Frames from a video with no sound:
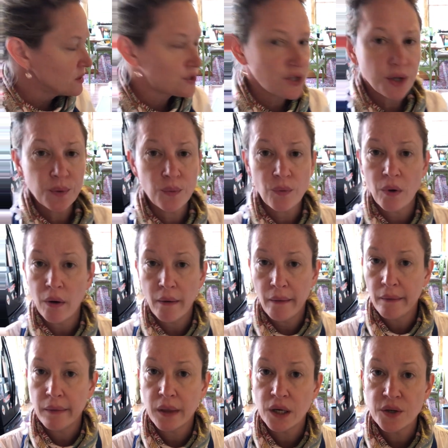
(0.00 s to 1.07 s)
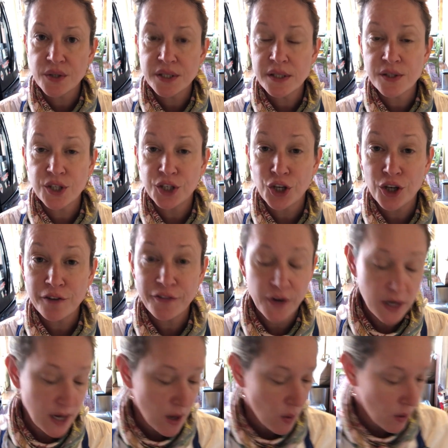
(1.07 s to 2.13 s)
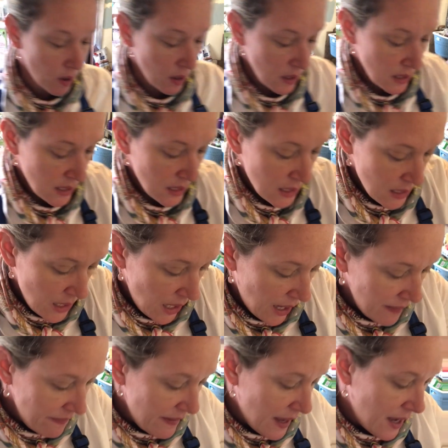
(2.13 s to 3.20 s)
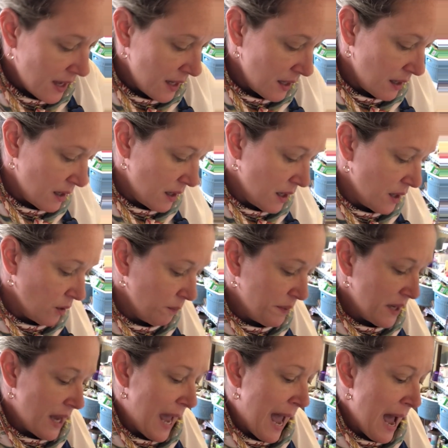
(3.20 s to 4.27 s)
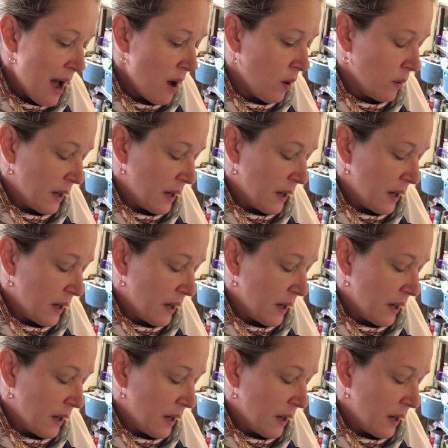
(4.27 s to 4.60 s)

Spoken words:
So, you know, this is going to cook for an hour and then it'll be out.